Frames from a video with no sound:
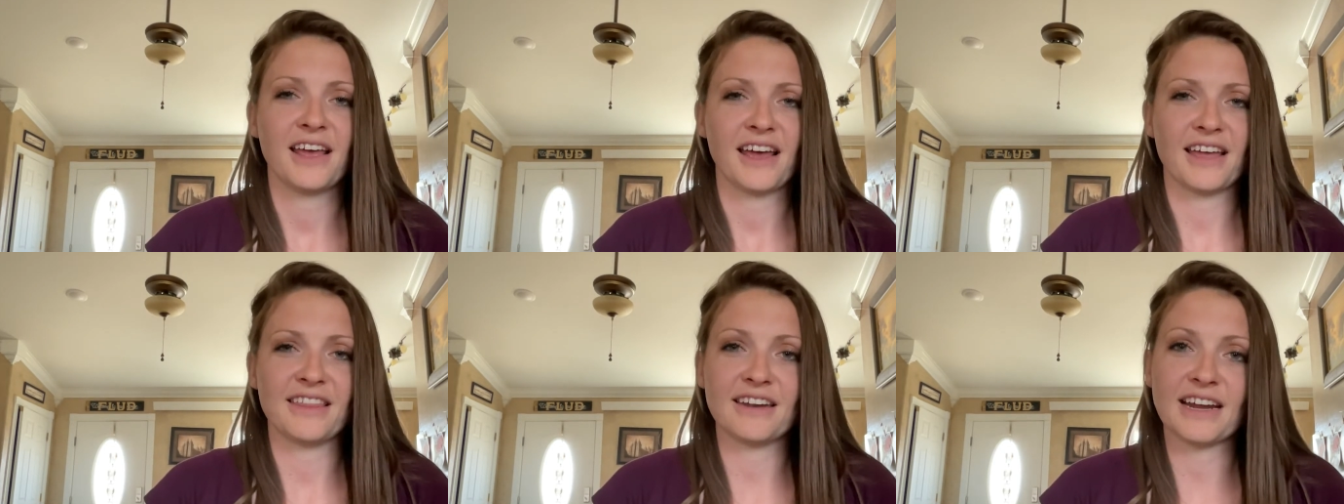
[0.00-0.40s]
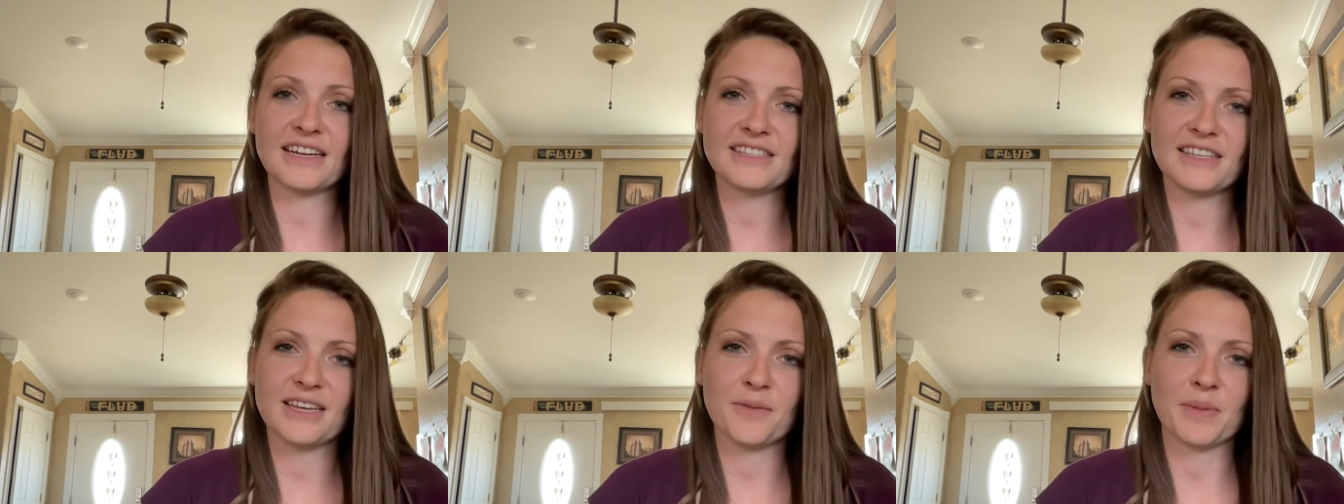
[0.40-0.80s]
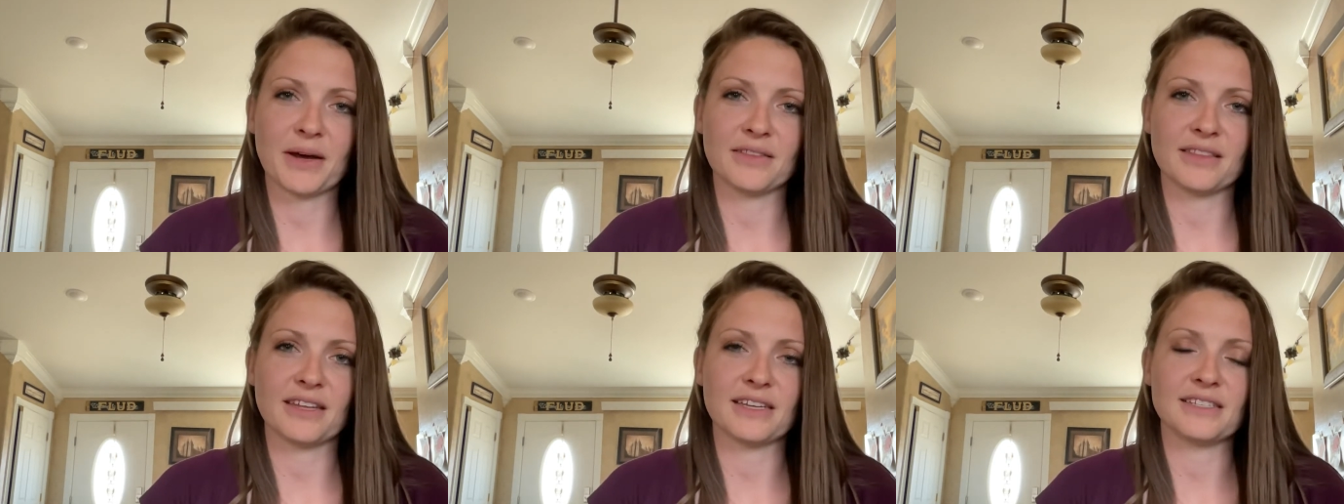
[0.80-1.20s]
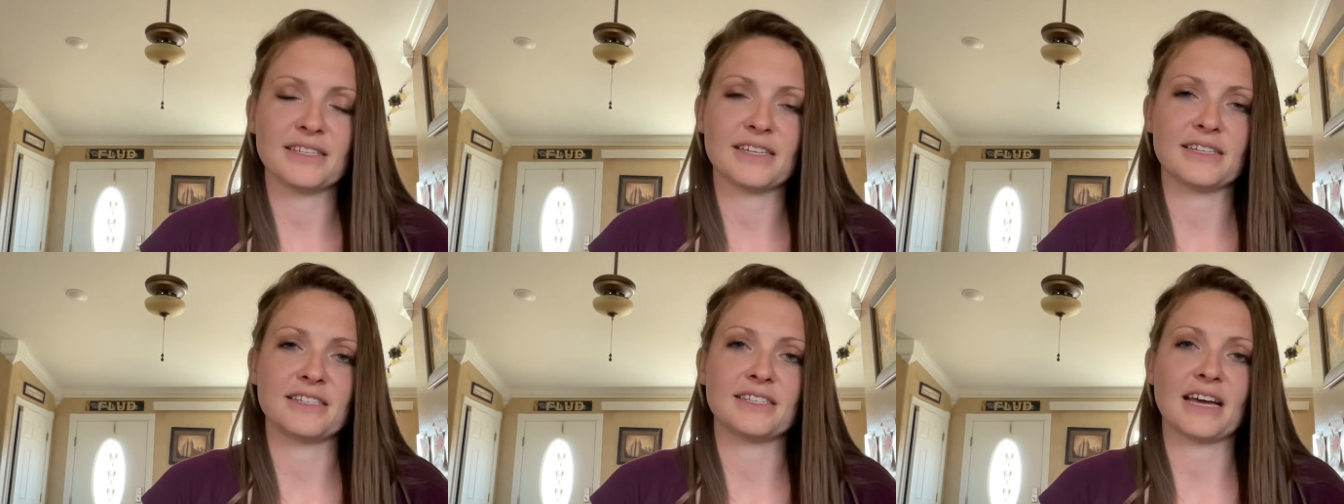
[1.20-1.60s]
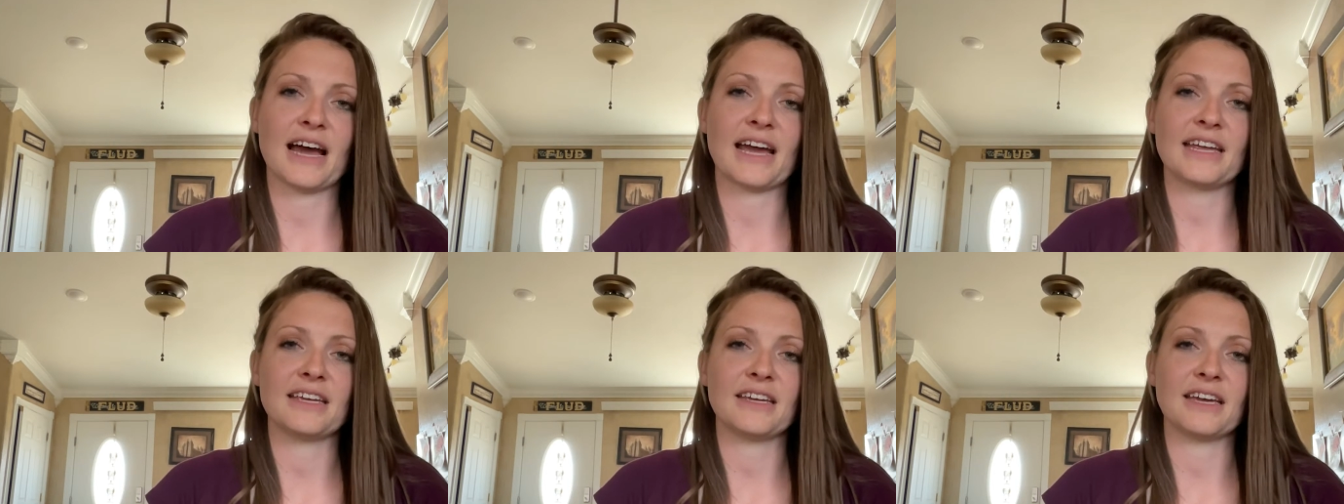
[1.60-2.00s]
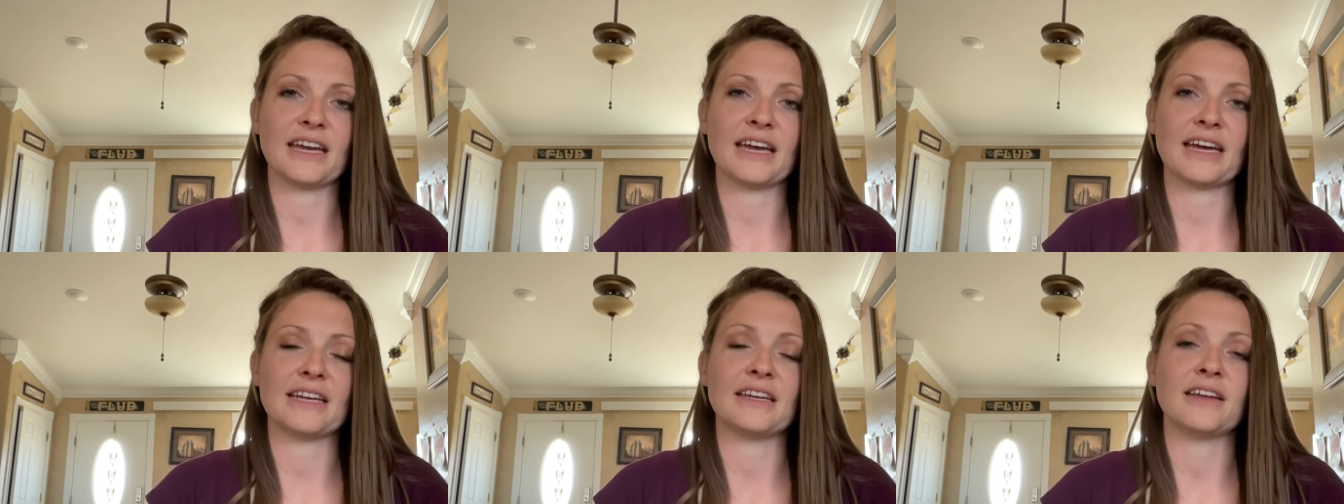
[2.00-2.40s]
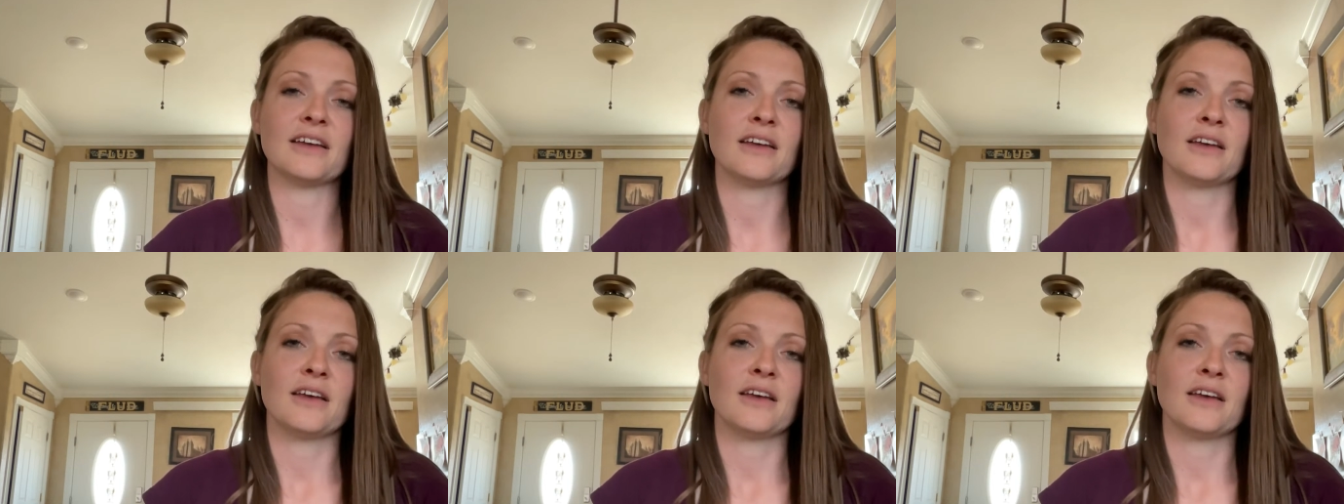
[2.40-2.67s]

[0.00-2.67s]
And the nice thing about this is I can